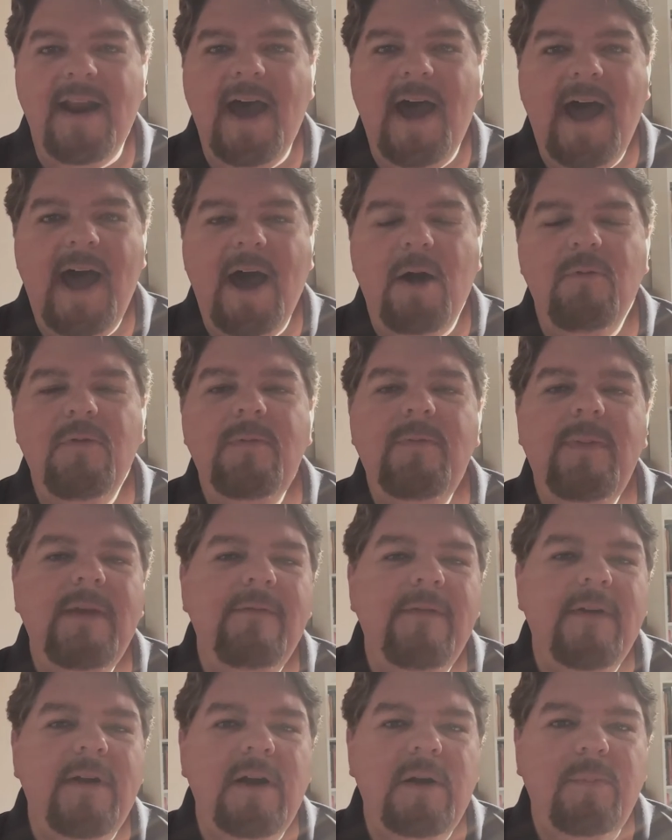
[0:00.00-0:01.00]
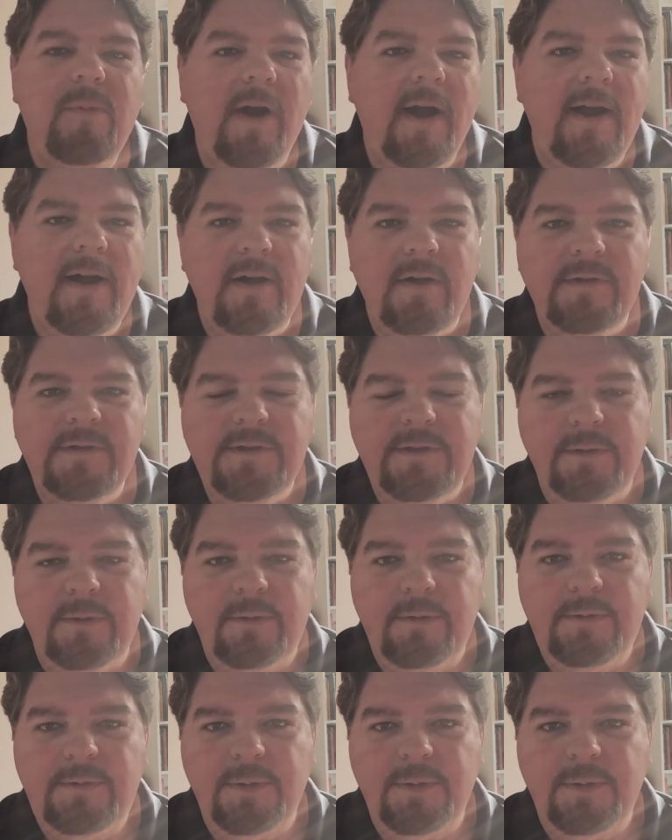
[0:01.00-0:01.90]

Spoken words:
I would be very proud to